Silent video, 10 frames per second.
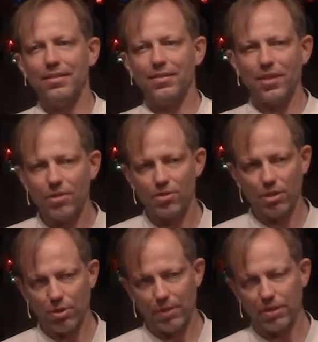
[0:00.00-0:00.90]
You know those
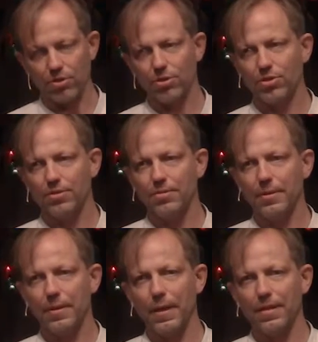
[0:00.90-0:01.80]
older brothers.
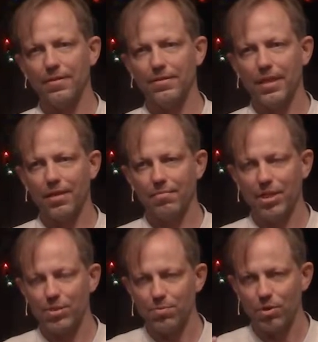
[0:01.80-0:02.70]
They are
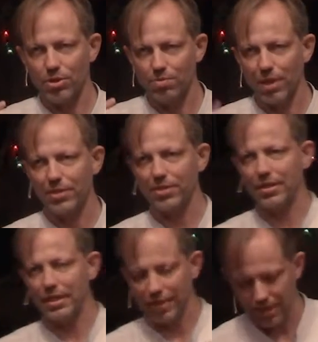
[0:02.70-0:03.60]
much more smarter
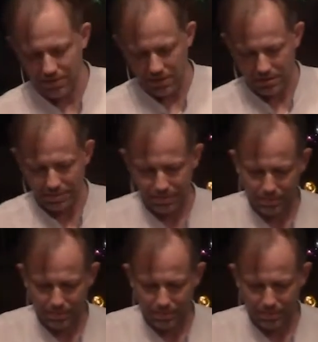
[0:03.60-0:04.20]
and cleverer.